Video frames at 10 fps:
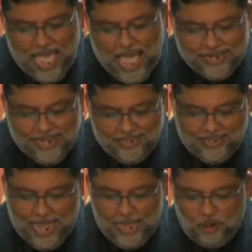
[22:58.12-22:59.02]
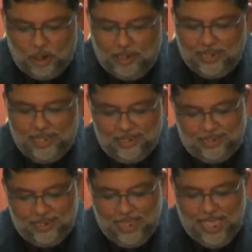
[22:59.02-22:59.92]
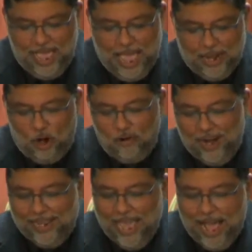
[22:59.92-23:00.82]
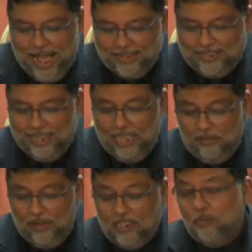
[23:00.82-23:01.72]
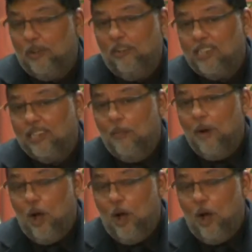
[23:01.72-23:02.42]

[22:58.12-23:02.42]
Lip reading: At this time, Jesus had already asked the evil spirit to come